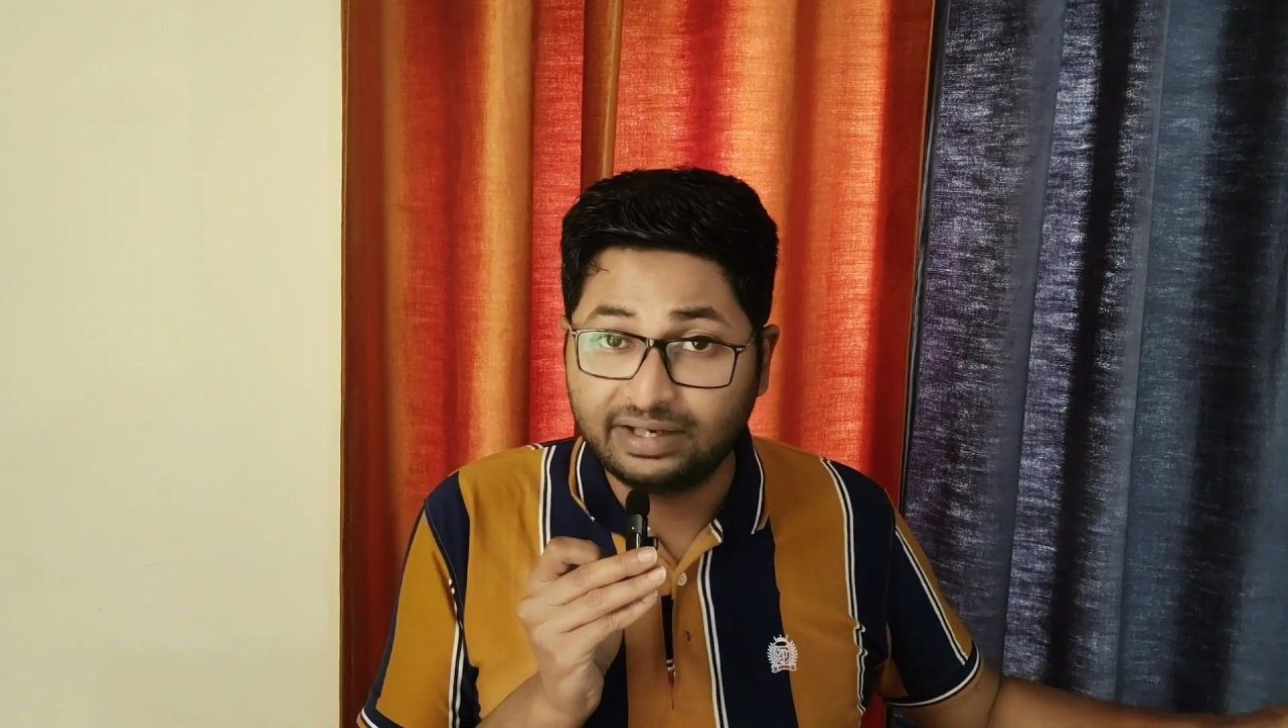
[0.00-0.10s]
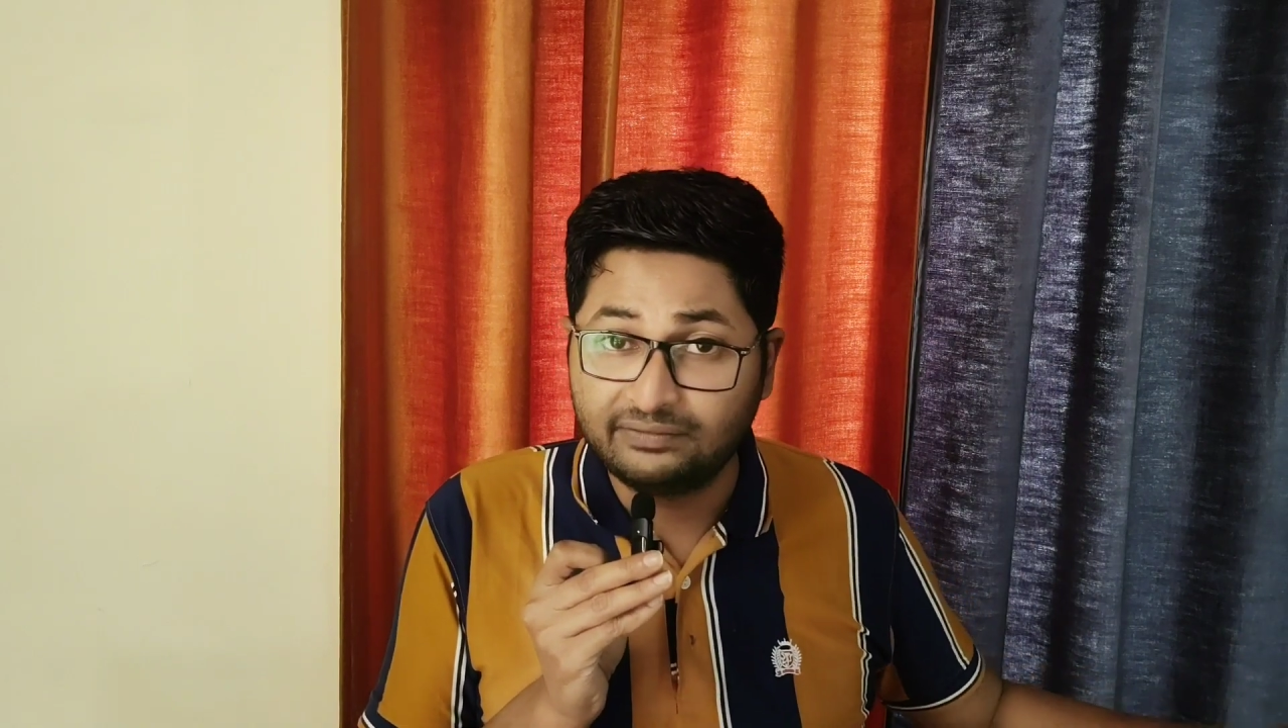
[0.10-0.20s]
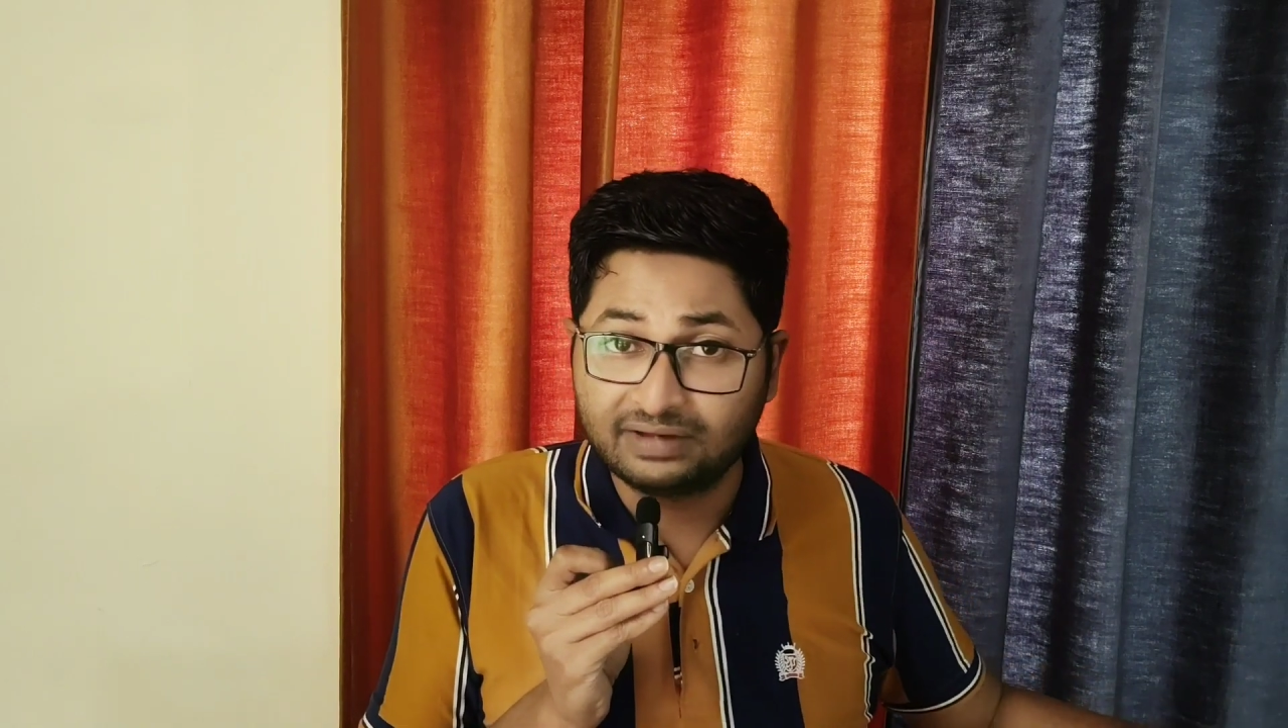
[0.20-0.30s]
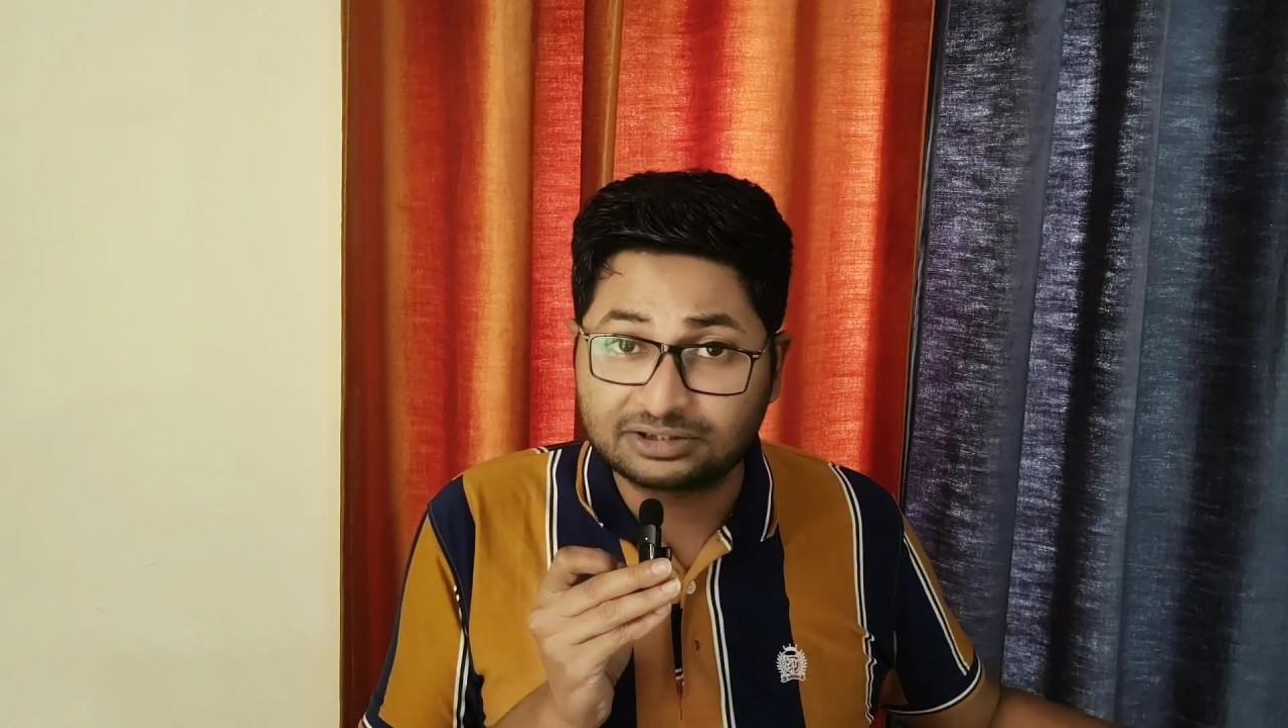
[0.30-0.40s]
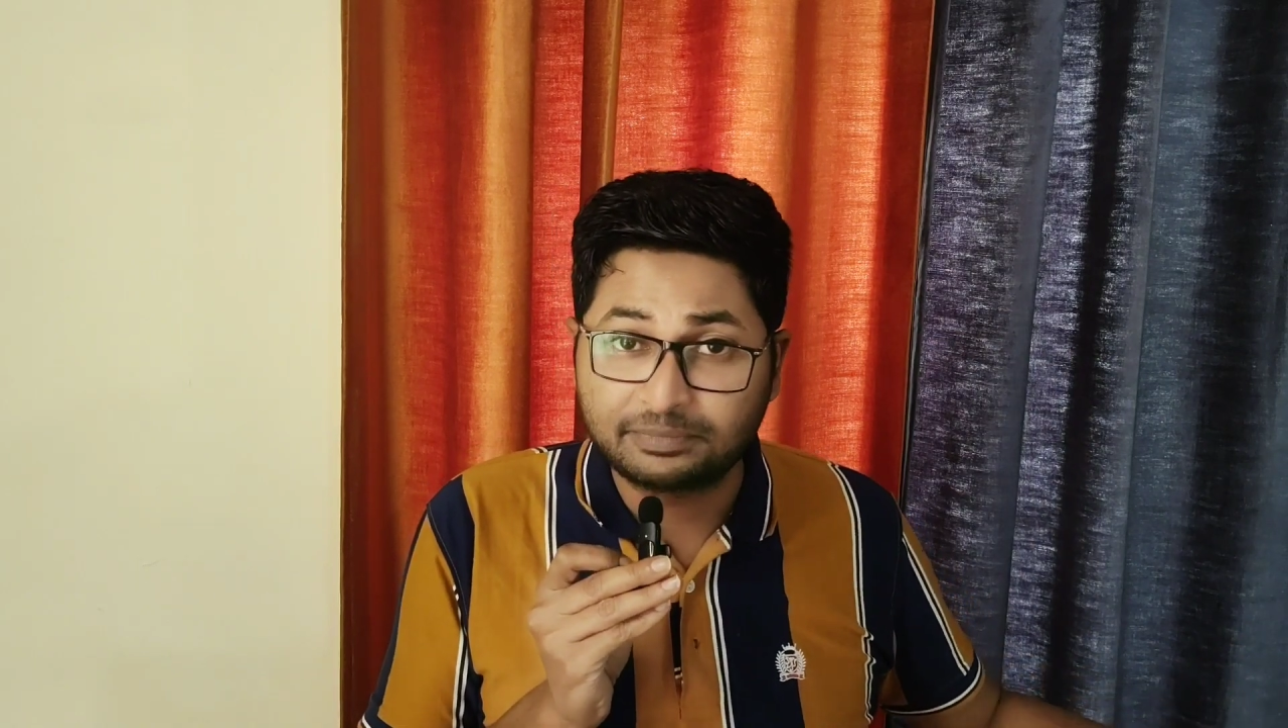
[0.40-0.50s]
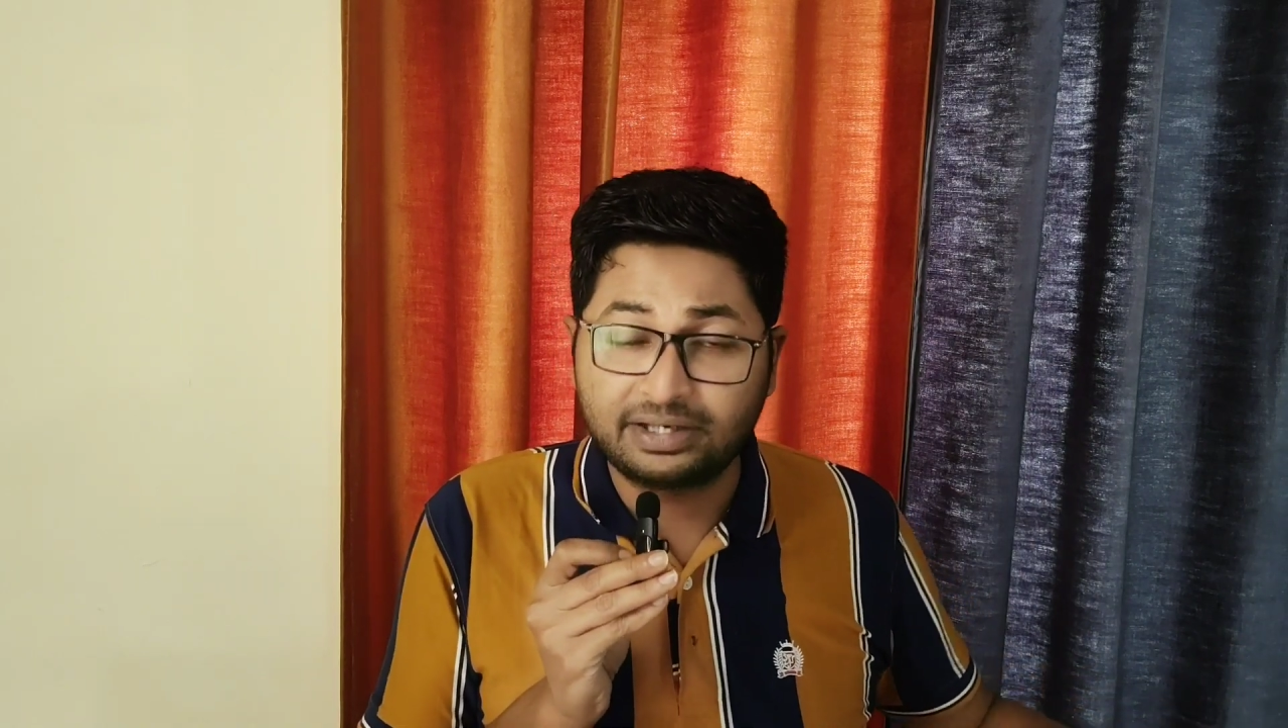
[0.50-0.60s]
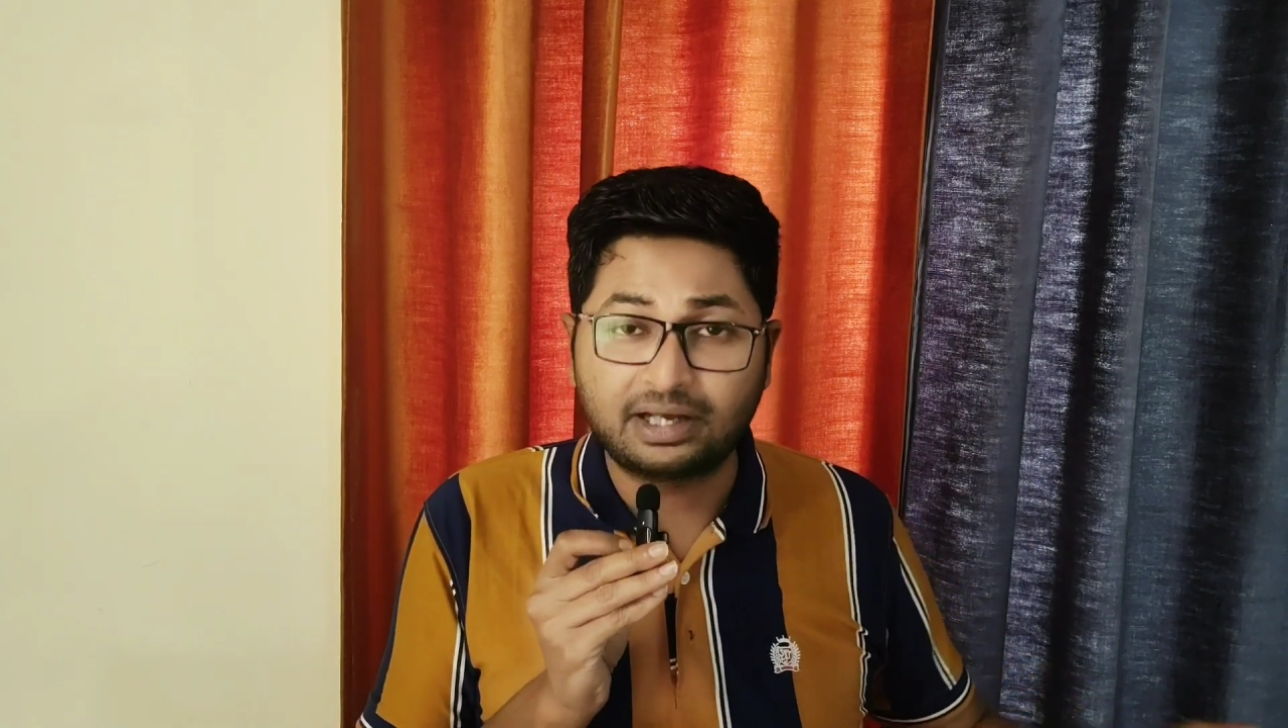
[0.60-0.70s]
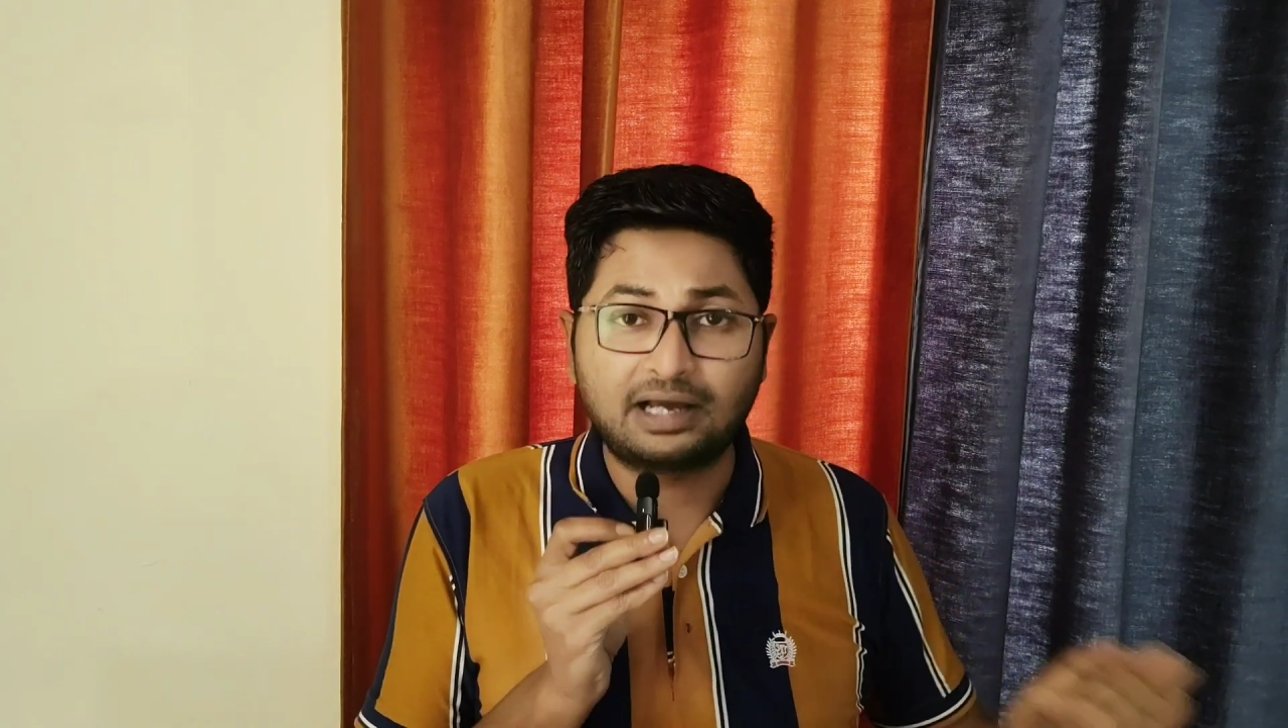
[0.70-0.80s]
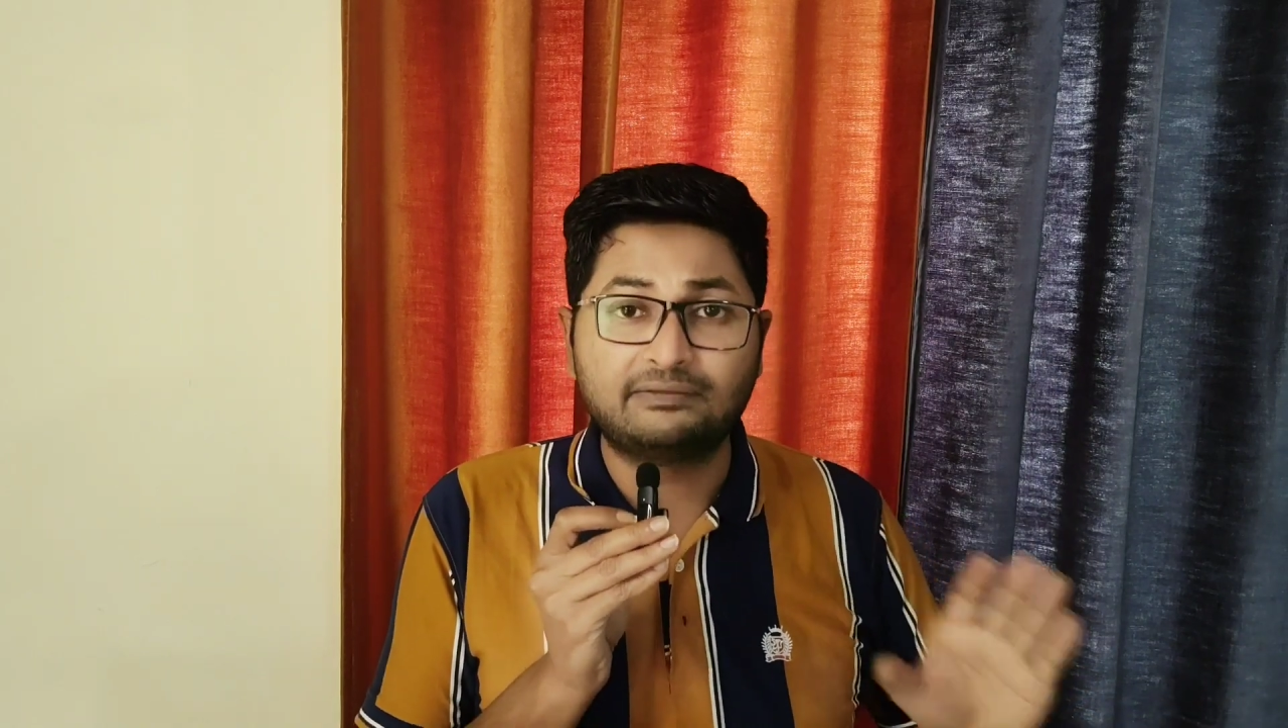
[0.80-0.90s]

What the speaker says: investment.